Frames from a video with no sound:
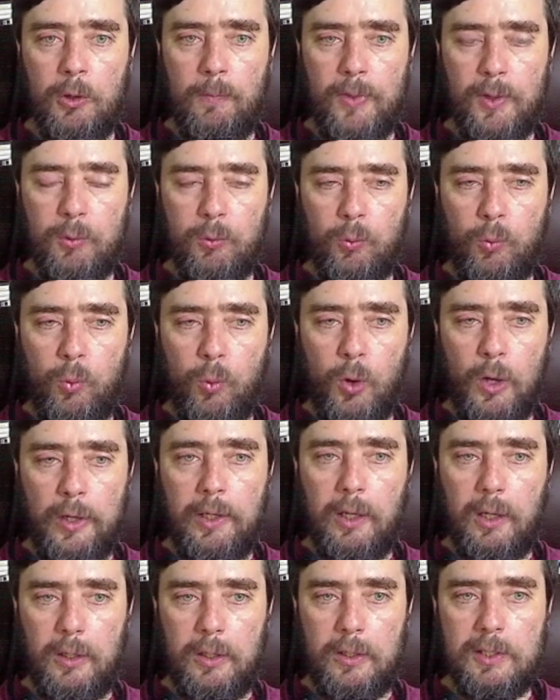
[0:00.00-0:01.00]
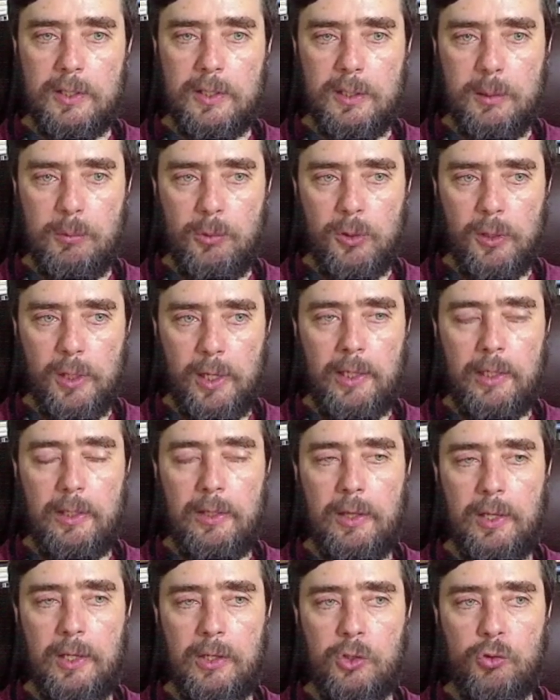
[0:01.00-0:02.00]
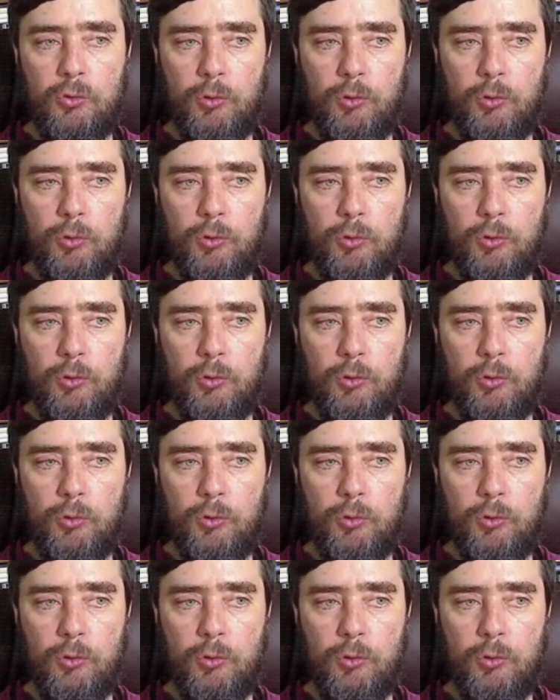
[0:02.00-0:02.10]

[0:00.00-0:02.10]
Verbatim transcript: what are the stimuli that